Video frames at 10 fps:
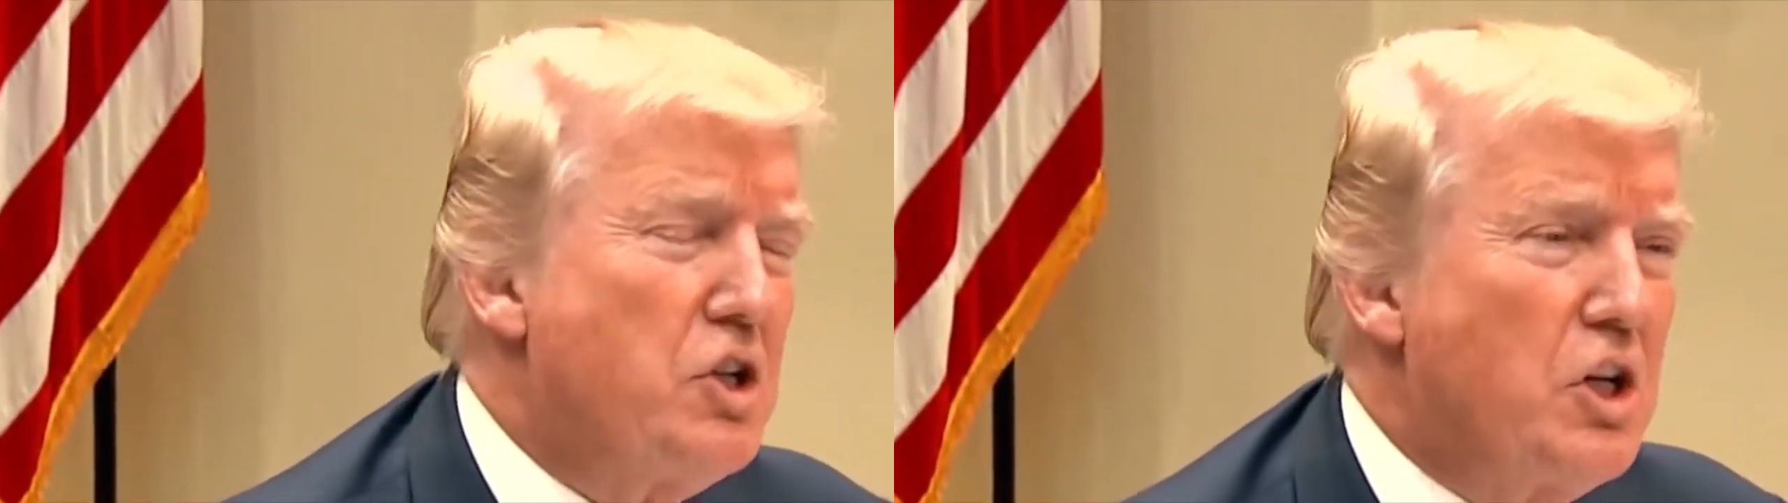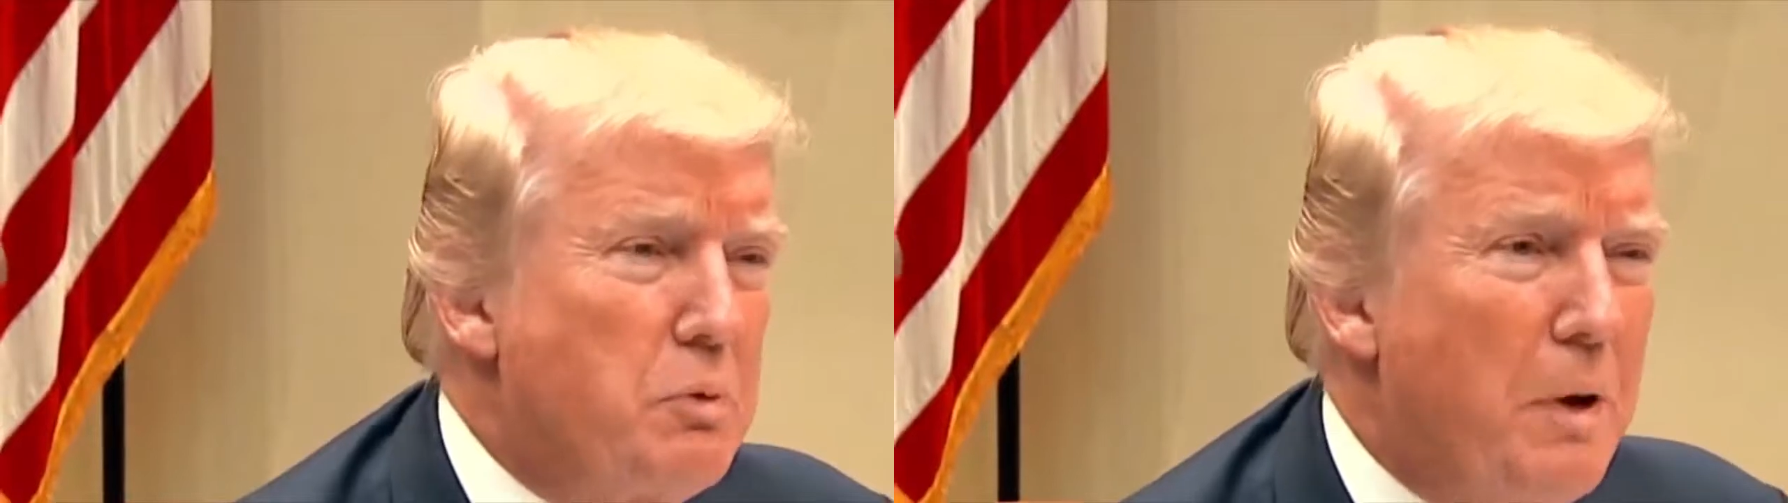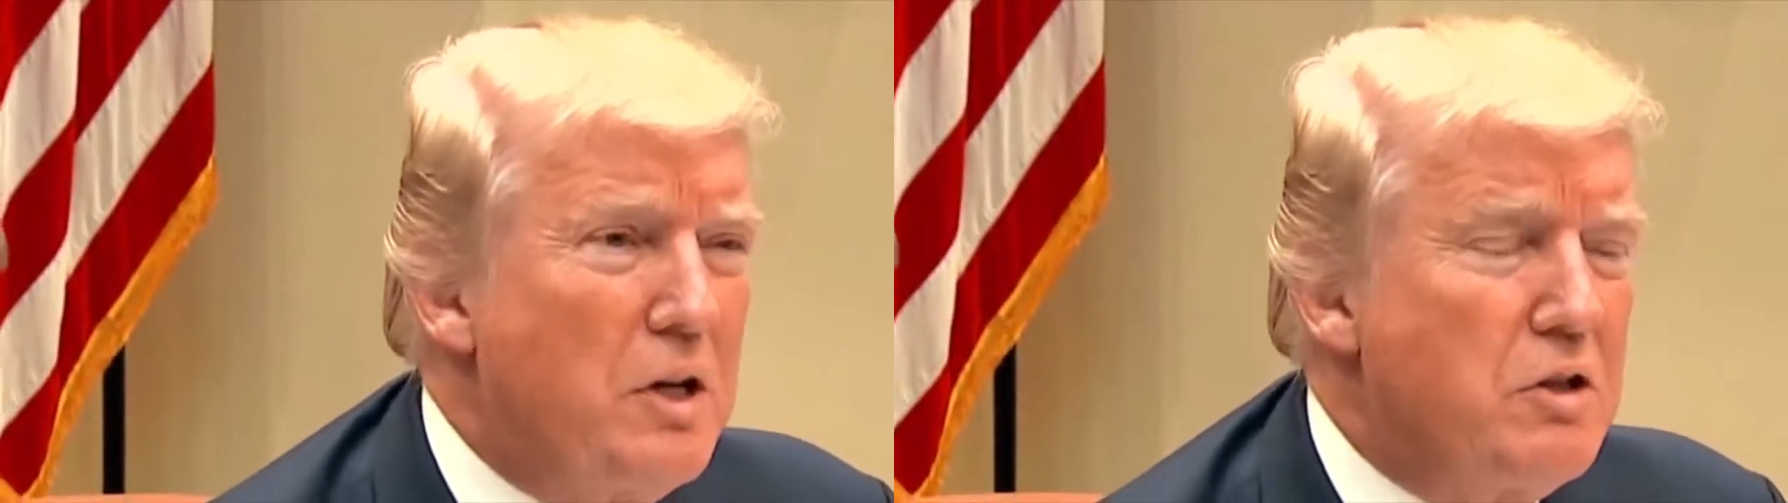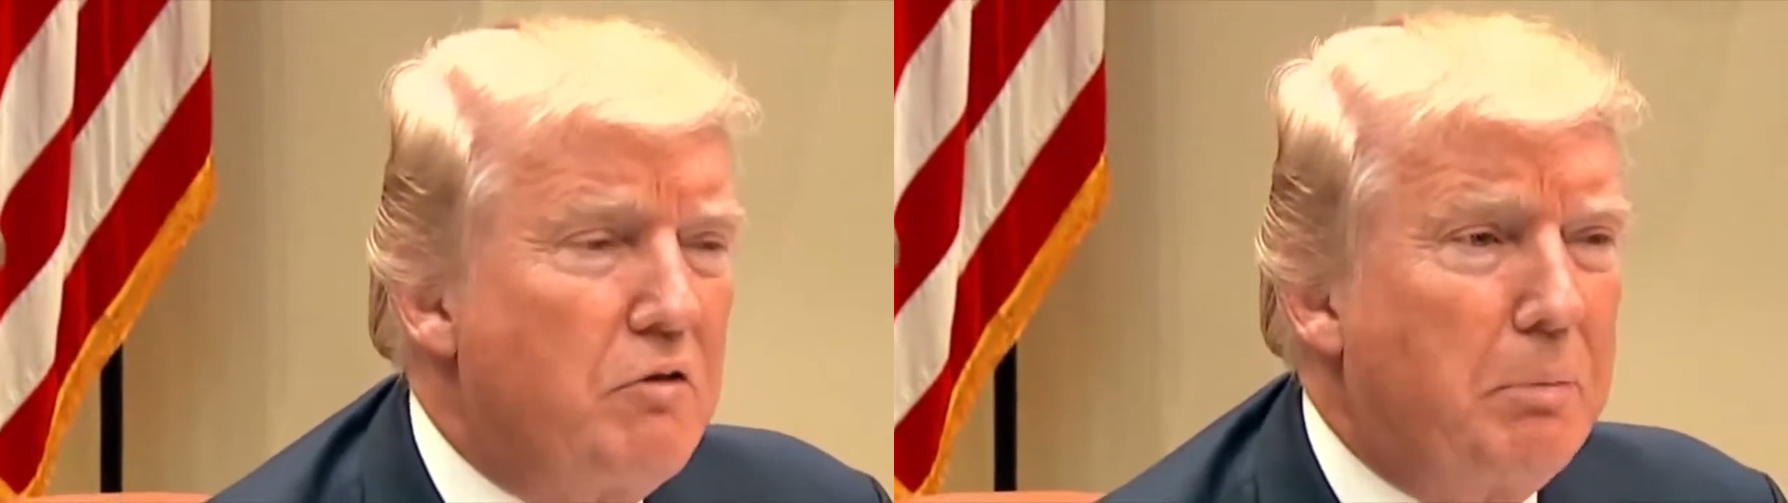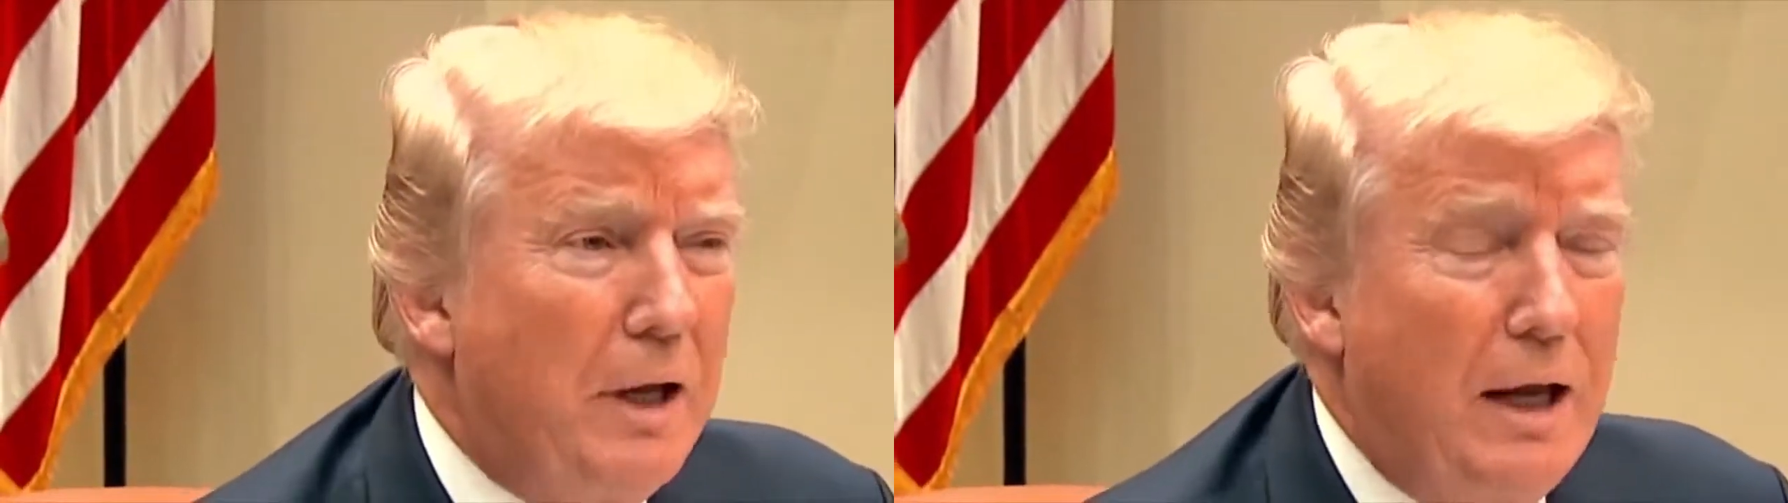
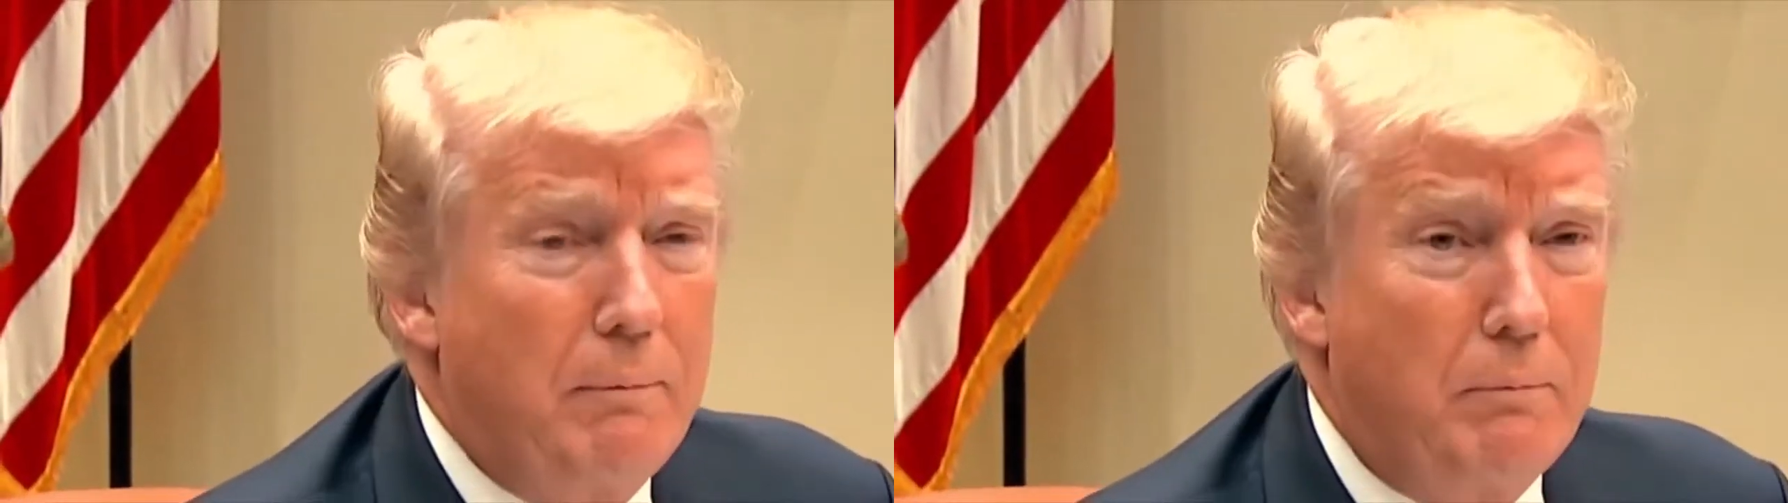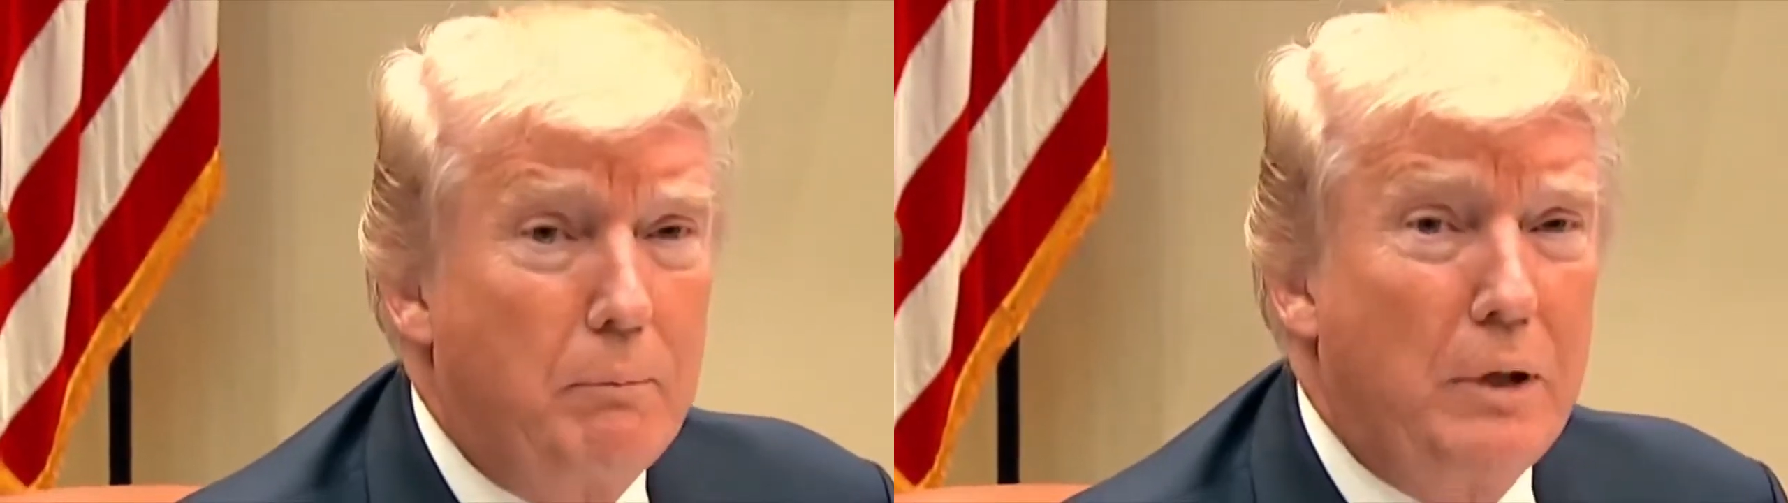expensive plan